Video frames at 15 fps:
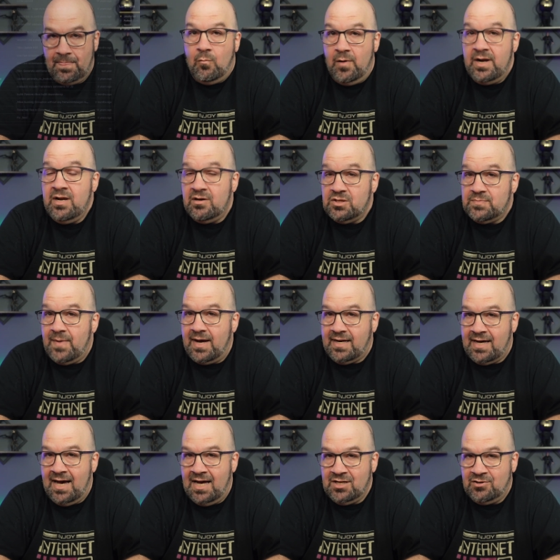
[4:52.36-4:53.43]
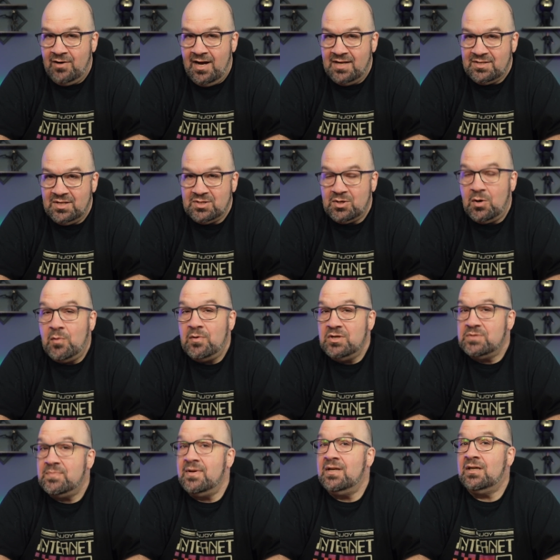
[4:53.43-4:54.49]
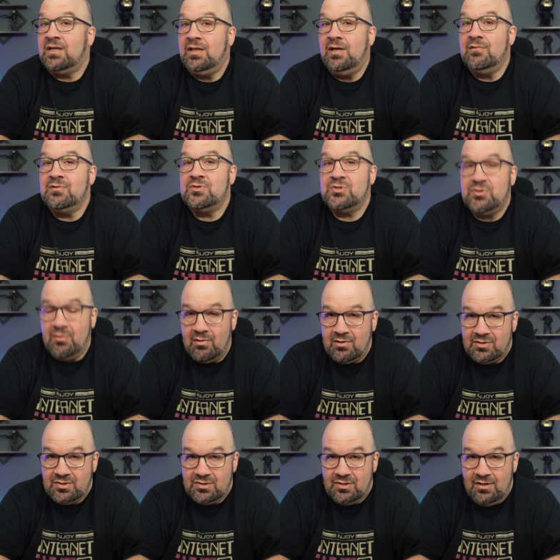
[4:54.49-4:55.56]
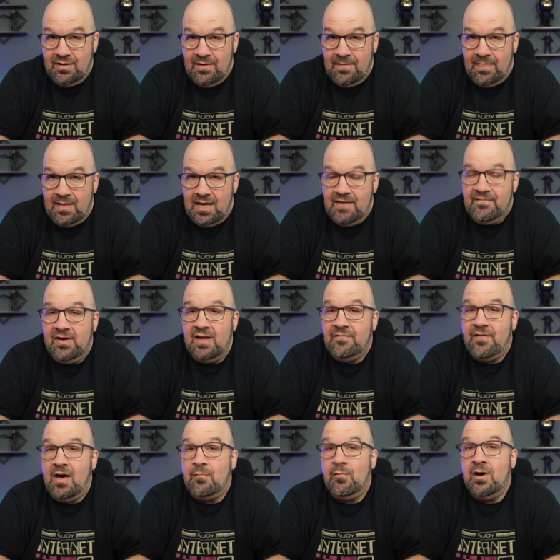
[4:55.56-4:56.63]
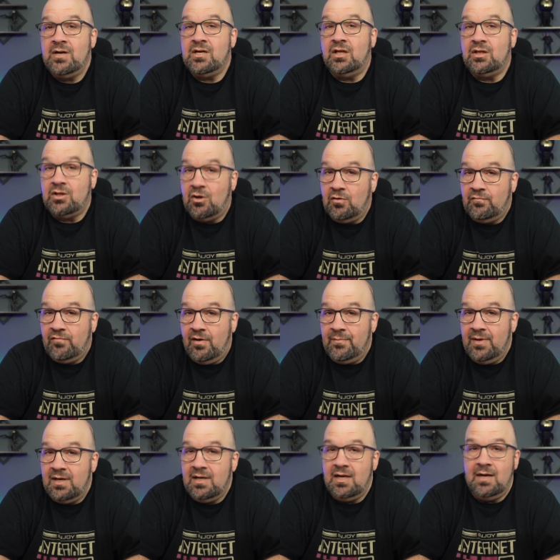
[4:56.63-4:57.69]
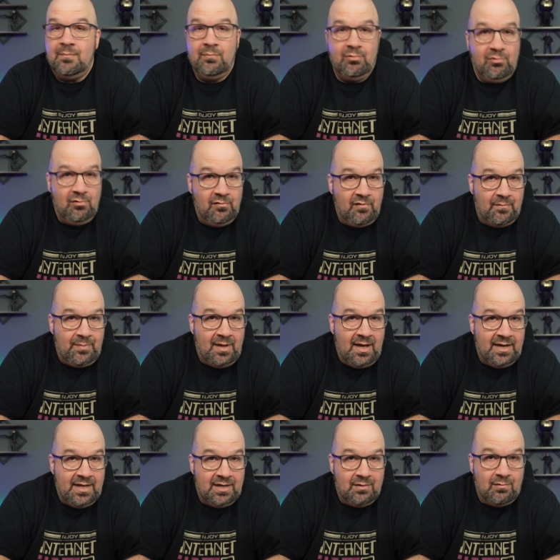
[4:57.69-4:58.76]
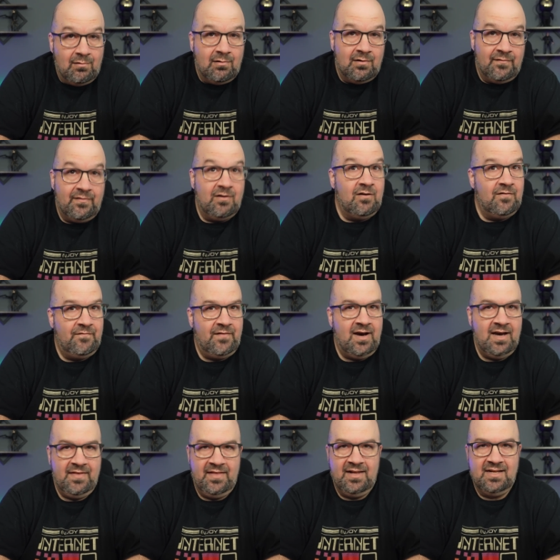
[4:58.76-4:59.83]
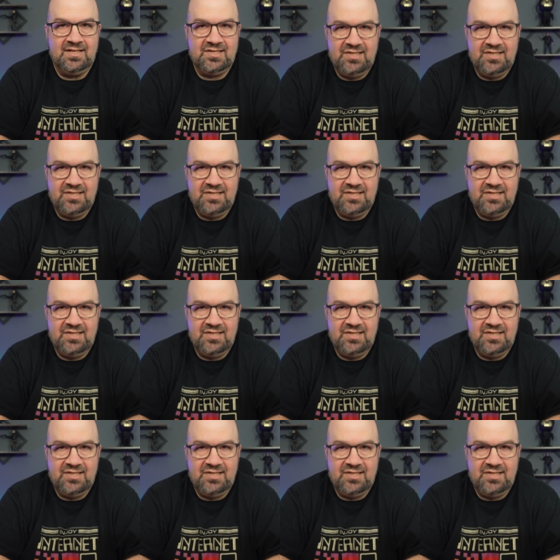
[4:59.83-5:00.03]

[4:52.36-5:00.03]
Windows, by contrast, has always been closed source. Even if I wanted to learn from it, improve upon it, or verify that it's